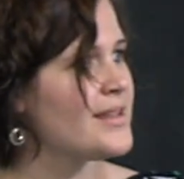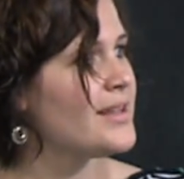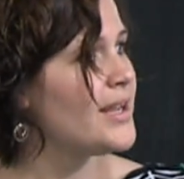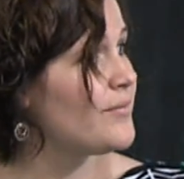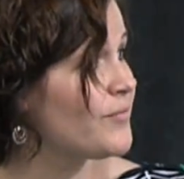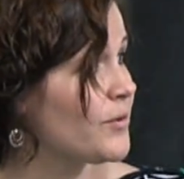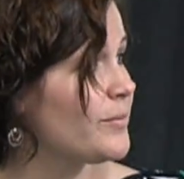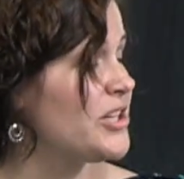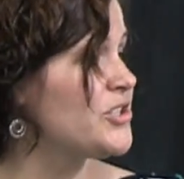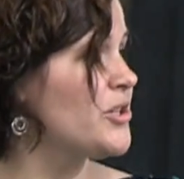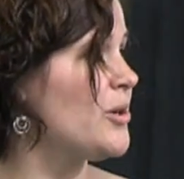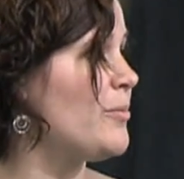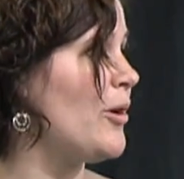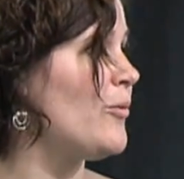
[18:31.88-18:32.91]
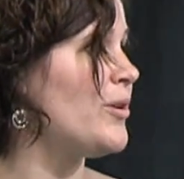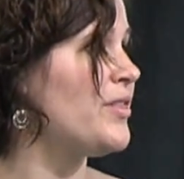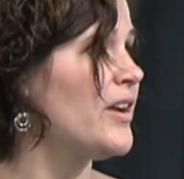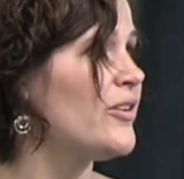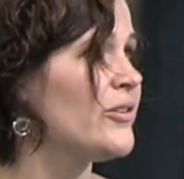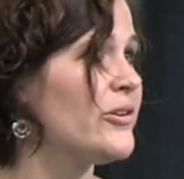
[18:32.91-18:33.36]
information about what
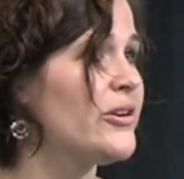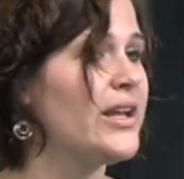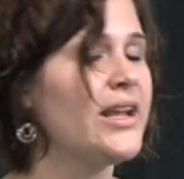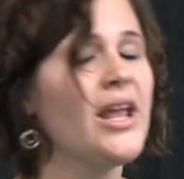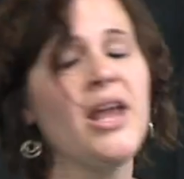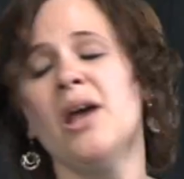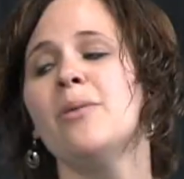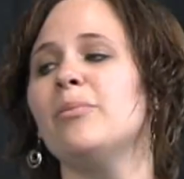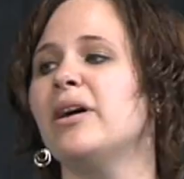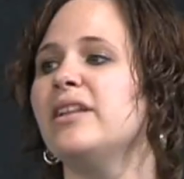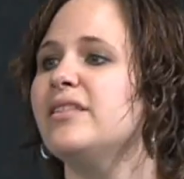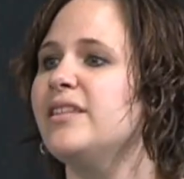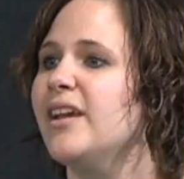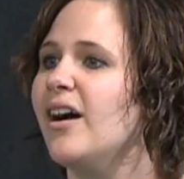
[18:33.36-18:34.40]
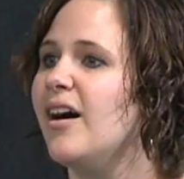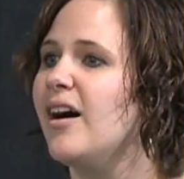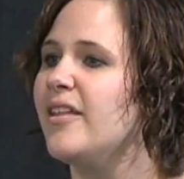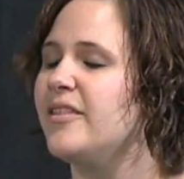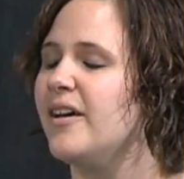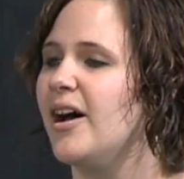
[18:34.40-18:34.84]
they're learning, but
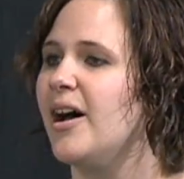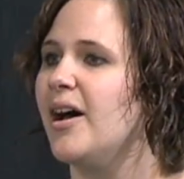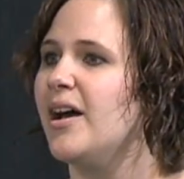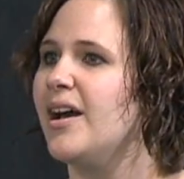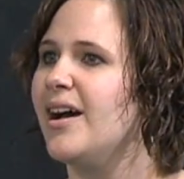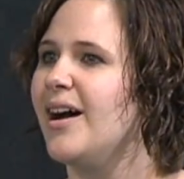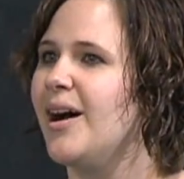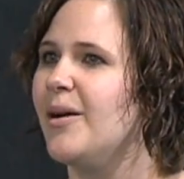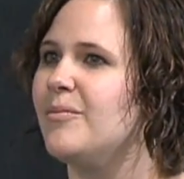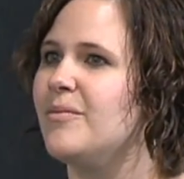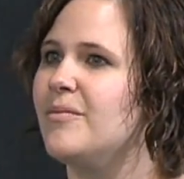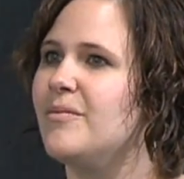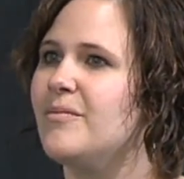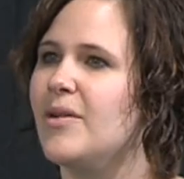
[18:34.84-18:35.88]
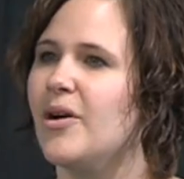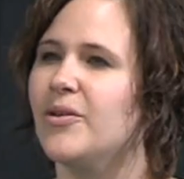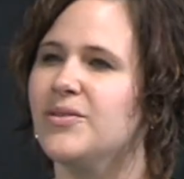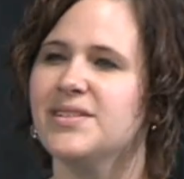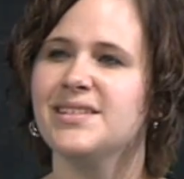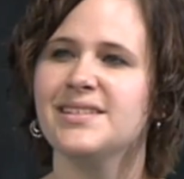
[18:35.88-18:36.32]
the
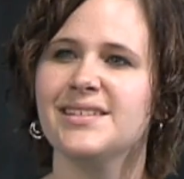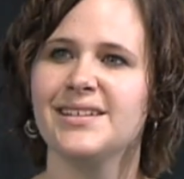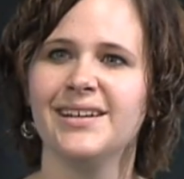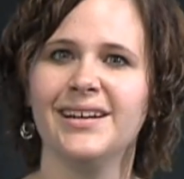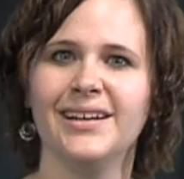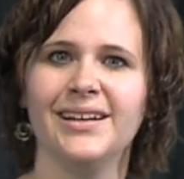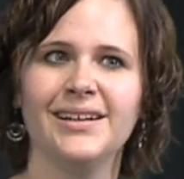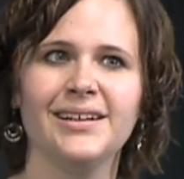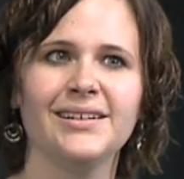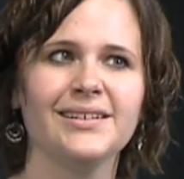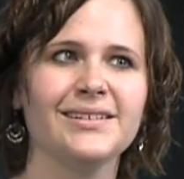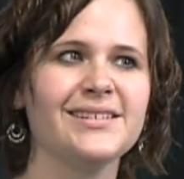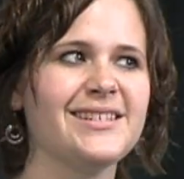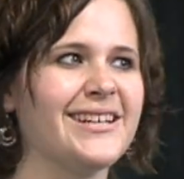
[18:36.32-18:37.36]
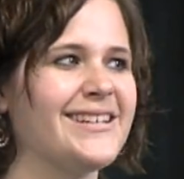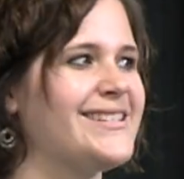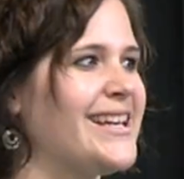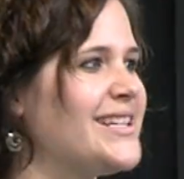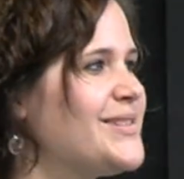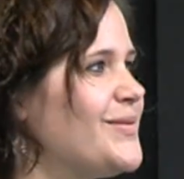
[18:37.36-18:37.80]
most
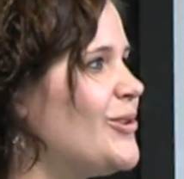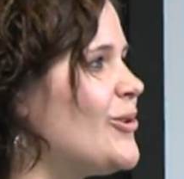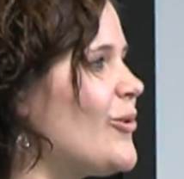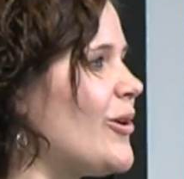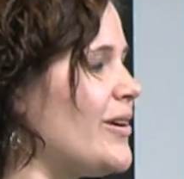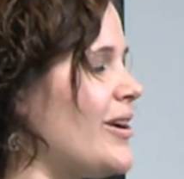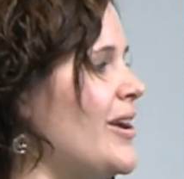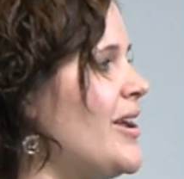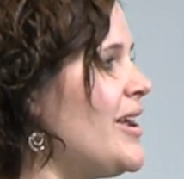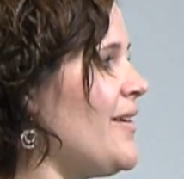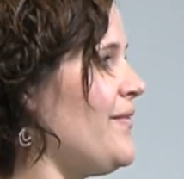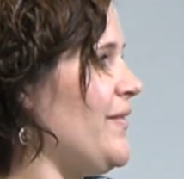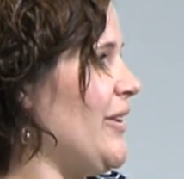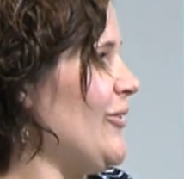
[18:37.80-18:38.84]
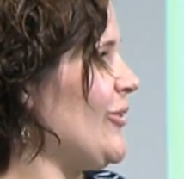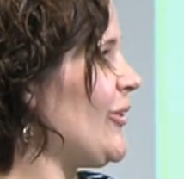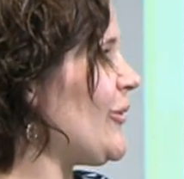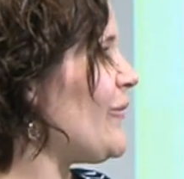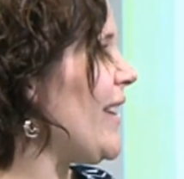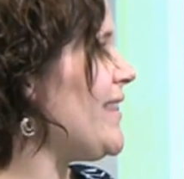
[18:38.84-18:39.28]
successful or
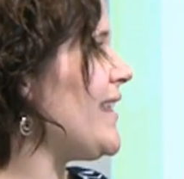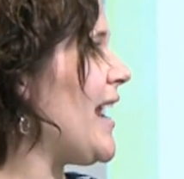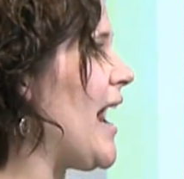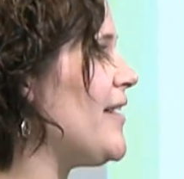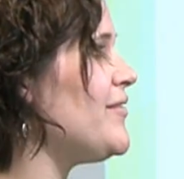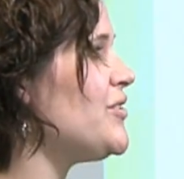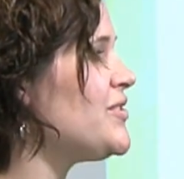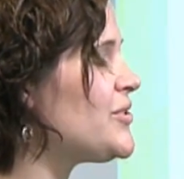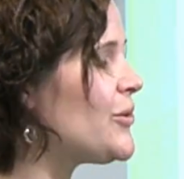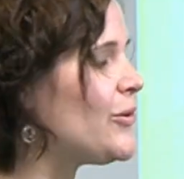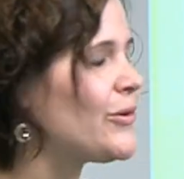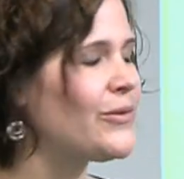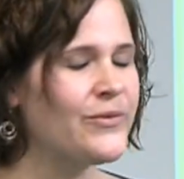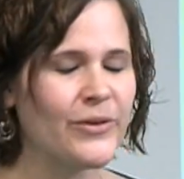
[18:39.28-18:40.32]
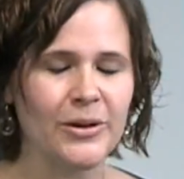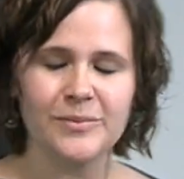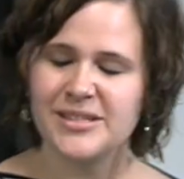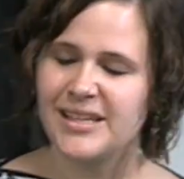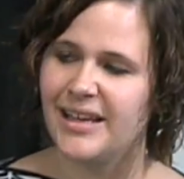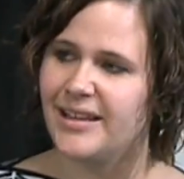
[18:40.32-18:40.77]
feel-good way that I've used Google
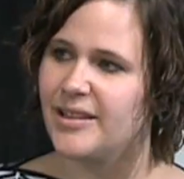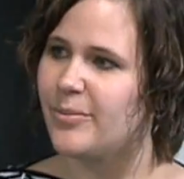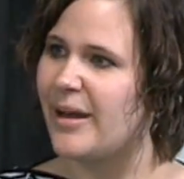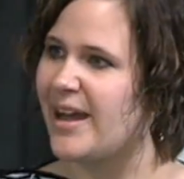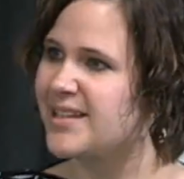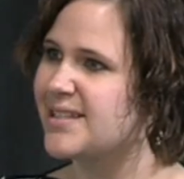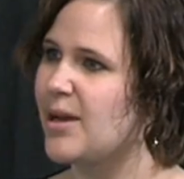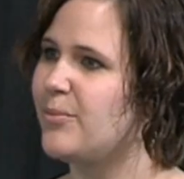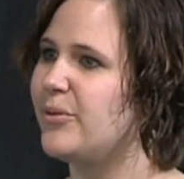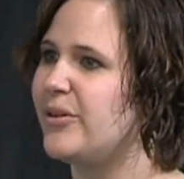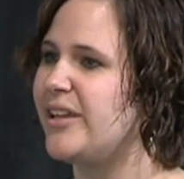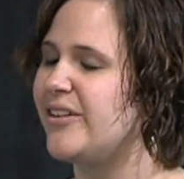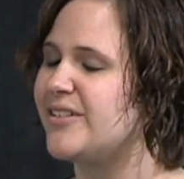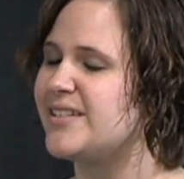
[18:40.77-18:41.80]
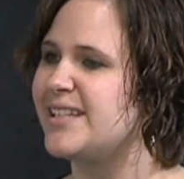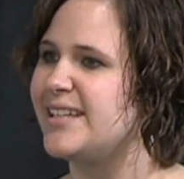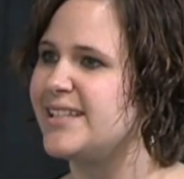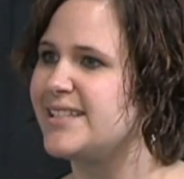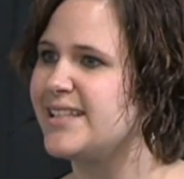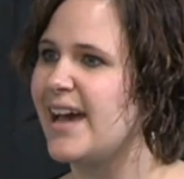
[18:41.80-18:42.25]
Forms in the past couple of years
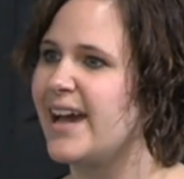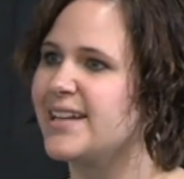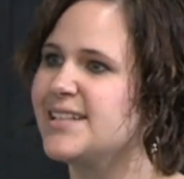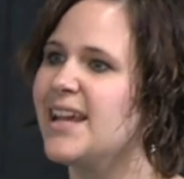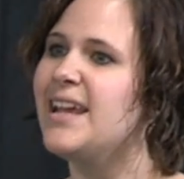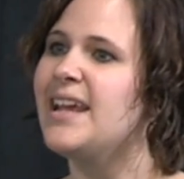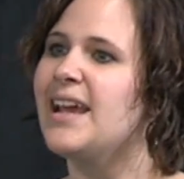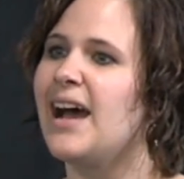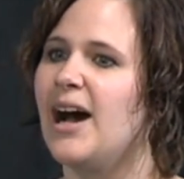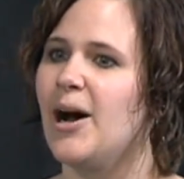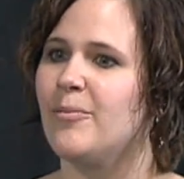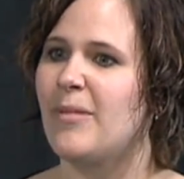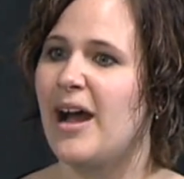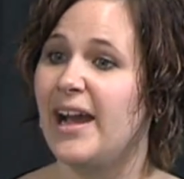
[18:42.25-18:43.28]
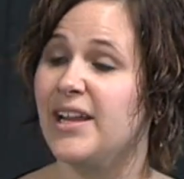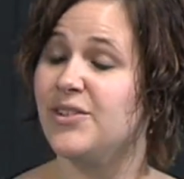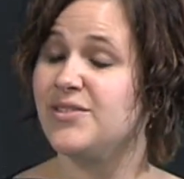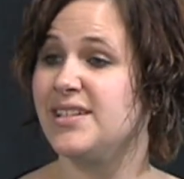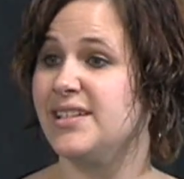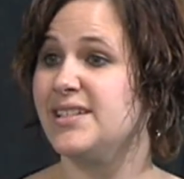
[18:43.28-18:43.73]
is that I
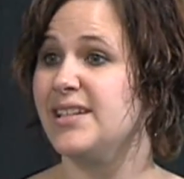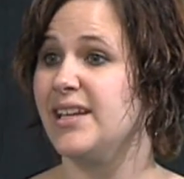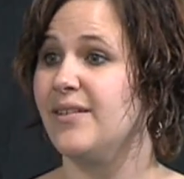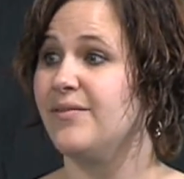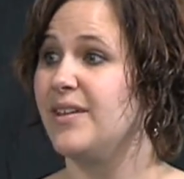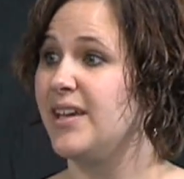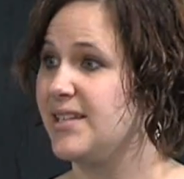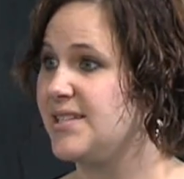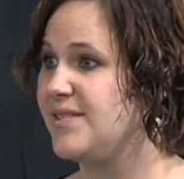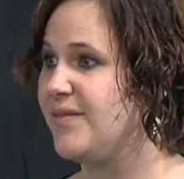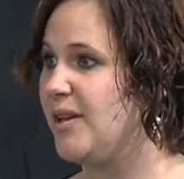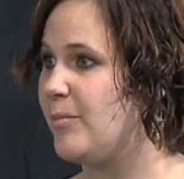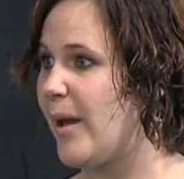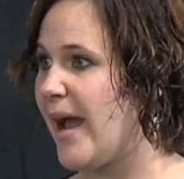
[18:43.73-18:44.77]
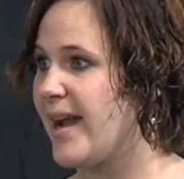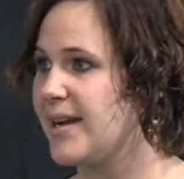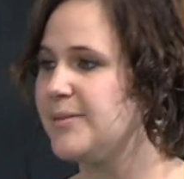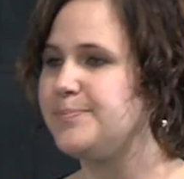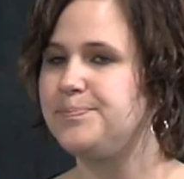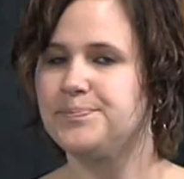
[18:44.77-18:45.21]
use it to give kids
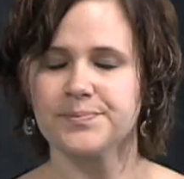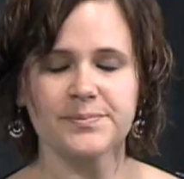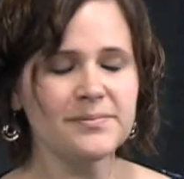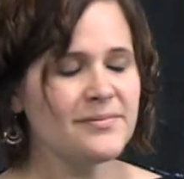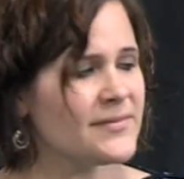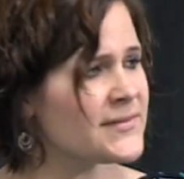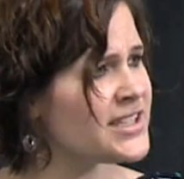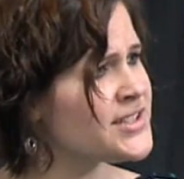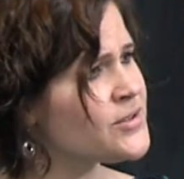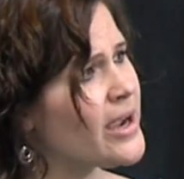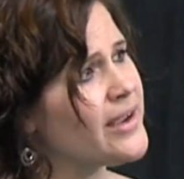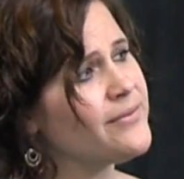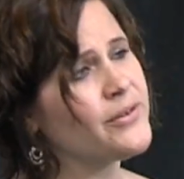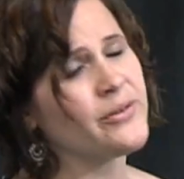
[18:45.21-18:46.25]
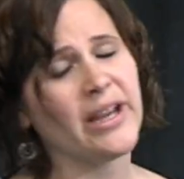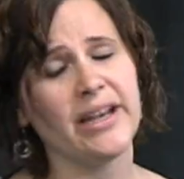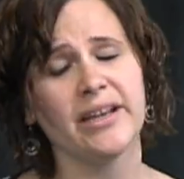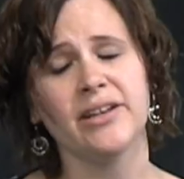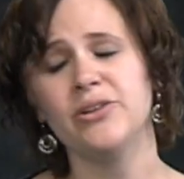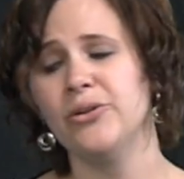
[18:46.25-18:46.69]
feedback. So I have
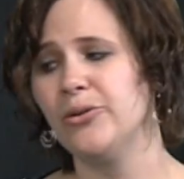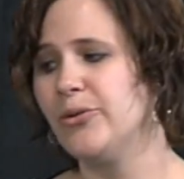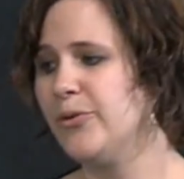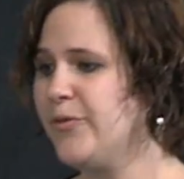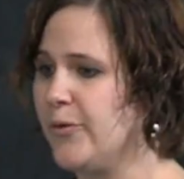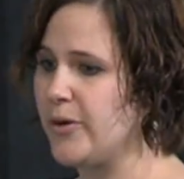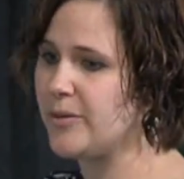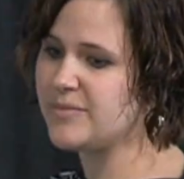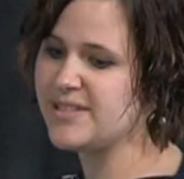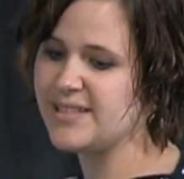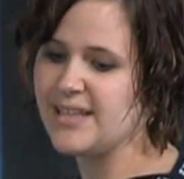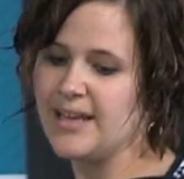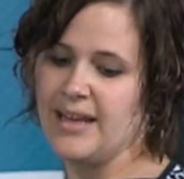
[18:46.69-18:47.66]
created Google Forms